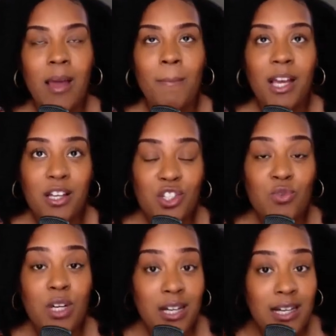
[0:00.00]
Because
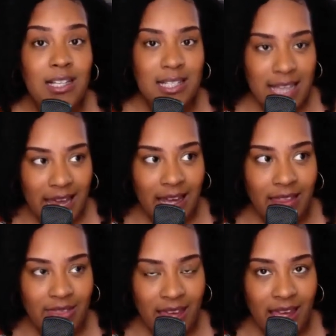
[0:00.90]
you could
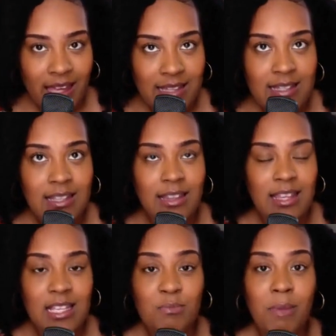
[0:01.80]
say that
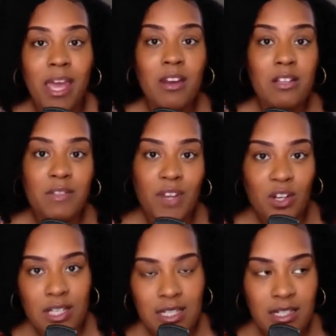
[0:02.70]
this
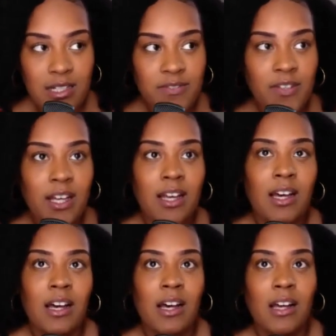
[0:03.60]
manosphere stuff,
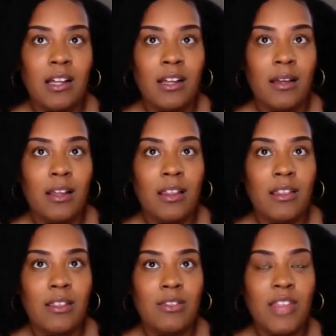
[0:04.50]

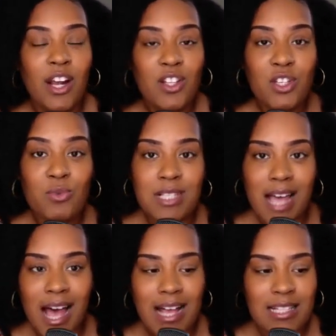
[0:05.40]
there are 2
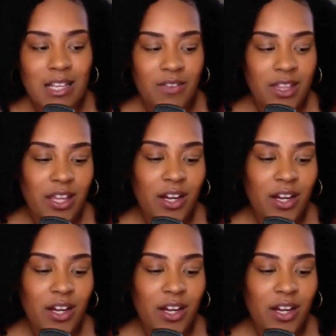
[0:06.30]
sides of it.